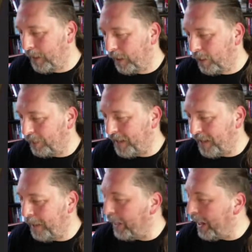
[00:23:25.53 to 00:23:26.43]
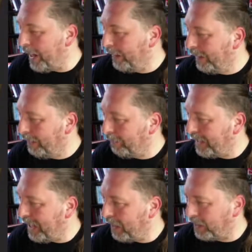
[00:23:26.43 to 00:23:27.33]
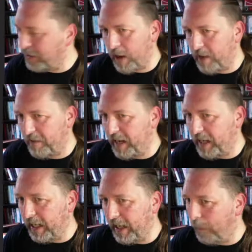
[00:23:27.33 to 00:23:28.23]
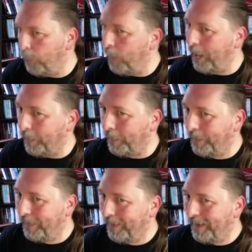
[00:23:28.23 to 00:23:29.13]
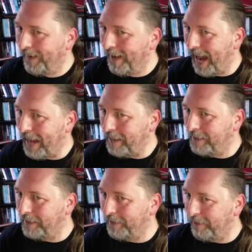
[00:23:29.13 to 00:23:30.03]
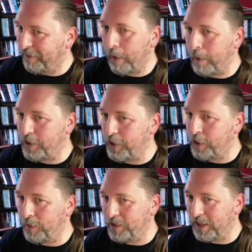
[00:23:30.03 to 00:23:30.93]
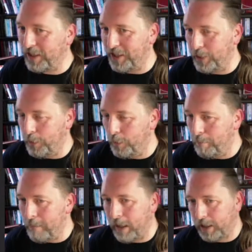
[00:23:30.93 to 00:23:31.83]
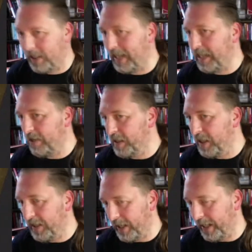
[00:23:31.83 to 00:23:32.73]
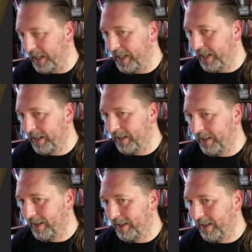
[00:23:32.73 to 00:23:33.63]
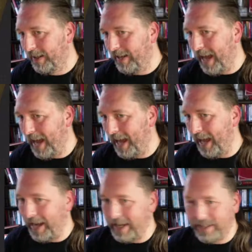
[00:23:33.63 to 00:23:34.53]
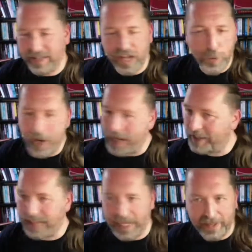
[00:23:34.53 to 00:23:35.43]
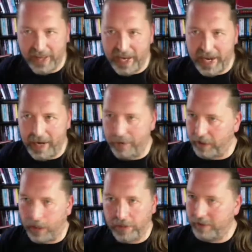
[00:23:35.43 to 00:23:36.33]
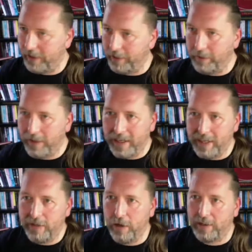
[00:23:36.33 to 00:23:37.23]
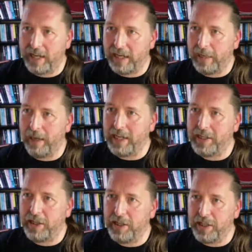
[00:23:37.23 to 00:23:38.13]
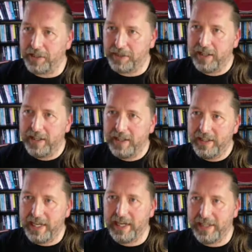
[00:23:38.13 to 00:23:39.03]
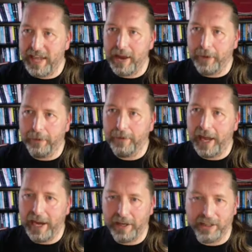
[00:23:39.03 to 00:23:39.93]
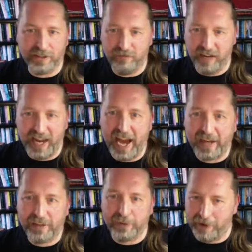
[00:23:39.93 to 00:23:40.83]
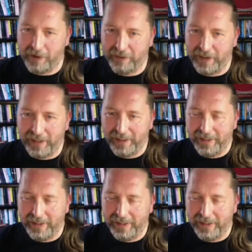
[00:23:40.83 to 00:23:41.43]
Got down there, but then I started feeling unwell. And the photo shoot wasn't until much later in the day. And there's nowhere to sit there. It's it's not exactly a place you can just sit down and just relax or anything.